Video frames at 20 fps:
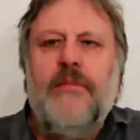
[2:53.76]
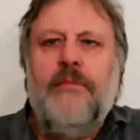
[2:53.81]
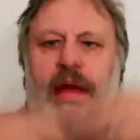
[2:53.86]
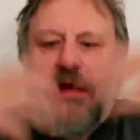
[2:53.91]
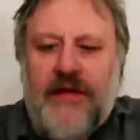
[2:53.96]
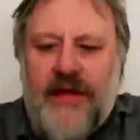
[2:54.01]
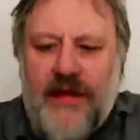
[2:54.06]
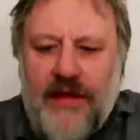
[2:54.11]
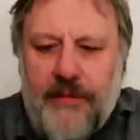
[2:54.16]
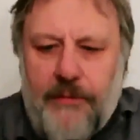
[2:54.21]

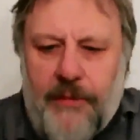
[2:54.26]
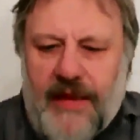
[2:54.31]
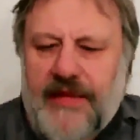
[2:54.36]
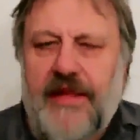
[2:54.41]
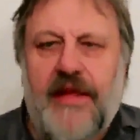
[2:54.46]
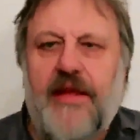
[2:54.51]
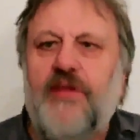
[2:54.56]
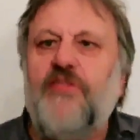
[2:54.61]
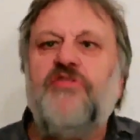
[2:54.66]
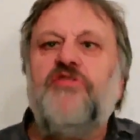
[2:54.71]
making
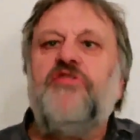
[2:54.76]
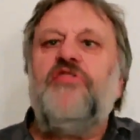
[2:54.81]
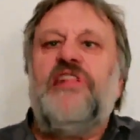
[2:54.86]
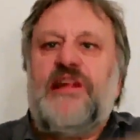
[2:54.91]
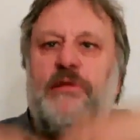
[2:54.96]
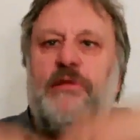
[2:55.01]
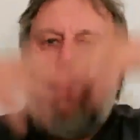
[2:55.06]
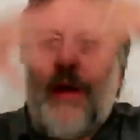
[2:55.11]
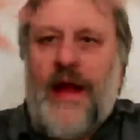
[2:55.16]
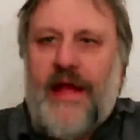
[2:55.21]

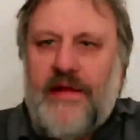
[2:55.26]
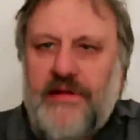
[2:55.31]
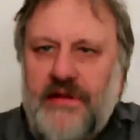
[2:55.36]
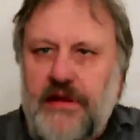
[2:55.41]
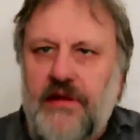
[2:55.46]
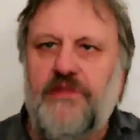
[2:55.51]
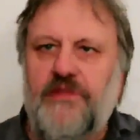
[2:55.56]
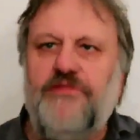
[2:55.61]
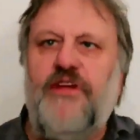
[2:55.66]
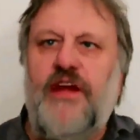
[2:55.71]
predictions,
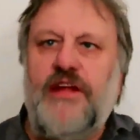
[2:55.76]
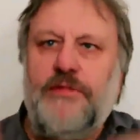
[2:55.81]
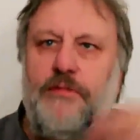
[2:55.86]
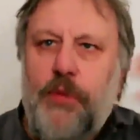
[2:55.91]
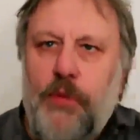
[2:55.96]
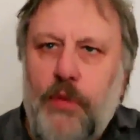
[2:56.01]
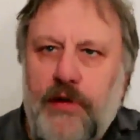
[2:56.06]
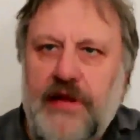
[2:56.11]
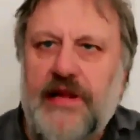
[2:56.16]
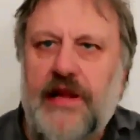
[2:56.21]
writing fat
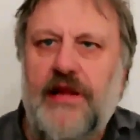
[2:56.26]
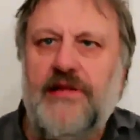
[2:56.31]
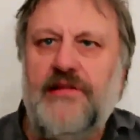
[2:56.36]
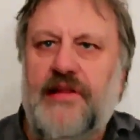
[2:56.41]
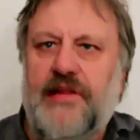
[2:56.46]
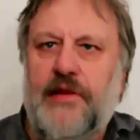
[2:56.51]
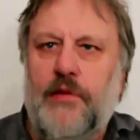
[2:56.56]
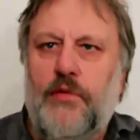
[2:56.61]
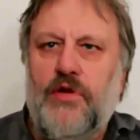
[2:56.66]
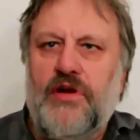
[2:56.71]
books, and
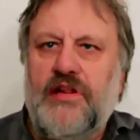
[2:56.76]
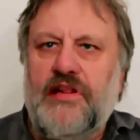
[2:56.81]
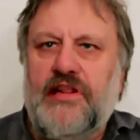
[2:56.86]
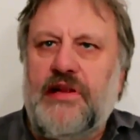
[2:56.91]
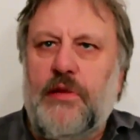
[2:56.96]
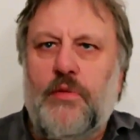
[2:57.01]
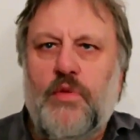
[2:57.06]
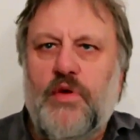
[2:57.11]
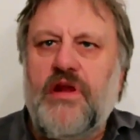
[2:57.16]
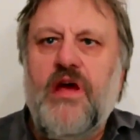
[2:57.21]
so on and
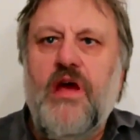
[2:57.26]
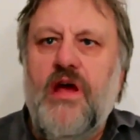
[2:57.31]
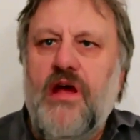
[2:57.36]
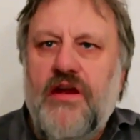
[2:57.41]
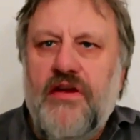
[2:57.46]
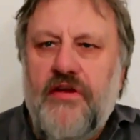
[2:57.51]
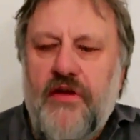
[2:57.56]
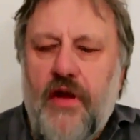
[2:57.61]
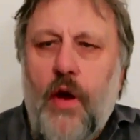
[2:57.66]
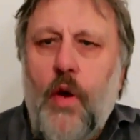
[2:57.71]
so on.
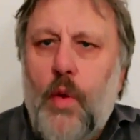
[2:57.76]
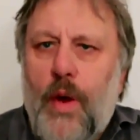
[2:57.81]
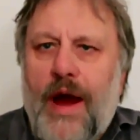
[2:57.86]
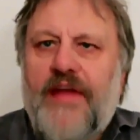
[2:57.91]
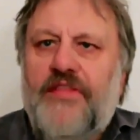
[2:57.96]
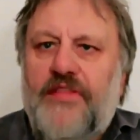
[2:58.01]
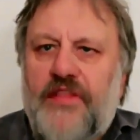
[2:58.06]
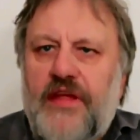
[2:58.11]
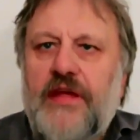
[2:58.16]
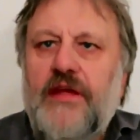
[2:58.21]
No,
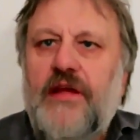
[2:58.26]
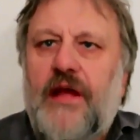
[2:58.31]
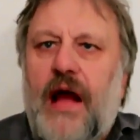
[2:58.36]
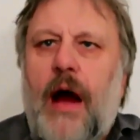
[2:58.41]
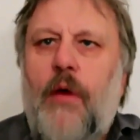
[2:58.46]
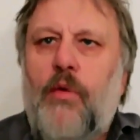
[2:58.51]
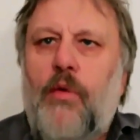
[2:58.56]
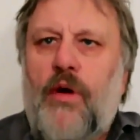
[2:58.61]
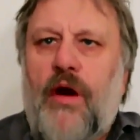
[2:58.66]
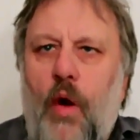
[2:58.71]
I think
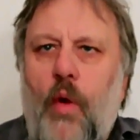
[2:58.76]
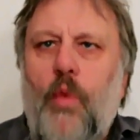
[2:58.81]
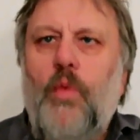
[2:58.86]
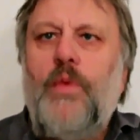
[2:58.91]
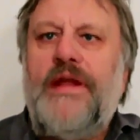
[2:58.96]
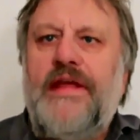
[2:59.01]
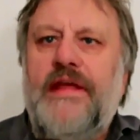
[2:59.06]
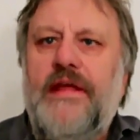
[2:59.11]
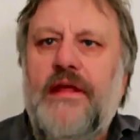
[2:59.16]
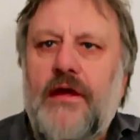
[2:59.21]
our
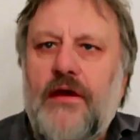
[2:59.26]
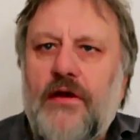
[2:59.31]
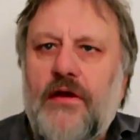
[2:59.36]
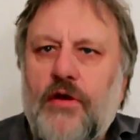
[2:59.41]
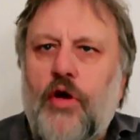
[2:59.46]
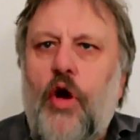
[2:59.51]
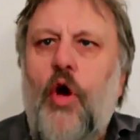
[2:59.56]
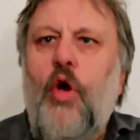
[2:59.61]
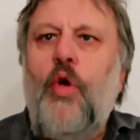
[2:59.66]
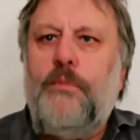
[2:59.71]
only
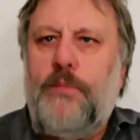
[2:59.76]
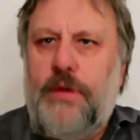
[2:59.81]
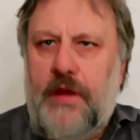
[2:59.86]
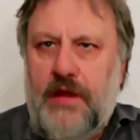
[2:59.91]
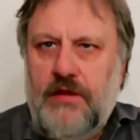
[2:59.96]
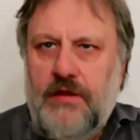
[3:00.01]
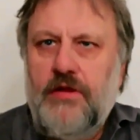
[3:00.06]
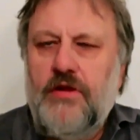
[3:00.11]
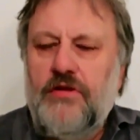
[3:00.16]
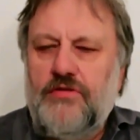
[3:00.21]
hope
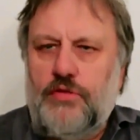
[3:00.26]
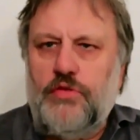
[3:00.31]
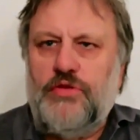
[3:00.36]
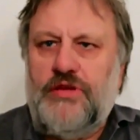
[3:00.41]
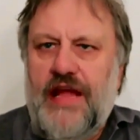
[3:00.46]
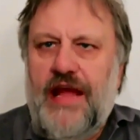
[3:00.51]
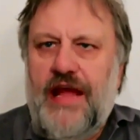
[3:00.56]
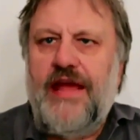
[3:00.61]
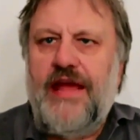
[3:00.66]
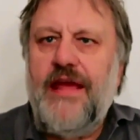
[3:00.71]

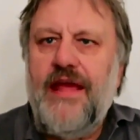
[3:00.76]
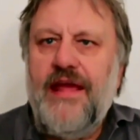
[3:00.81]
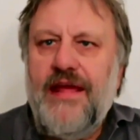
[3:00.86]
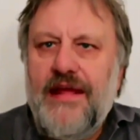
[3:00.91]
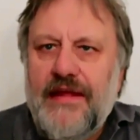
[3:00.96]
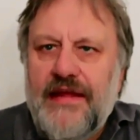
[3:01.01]
today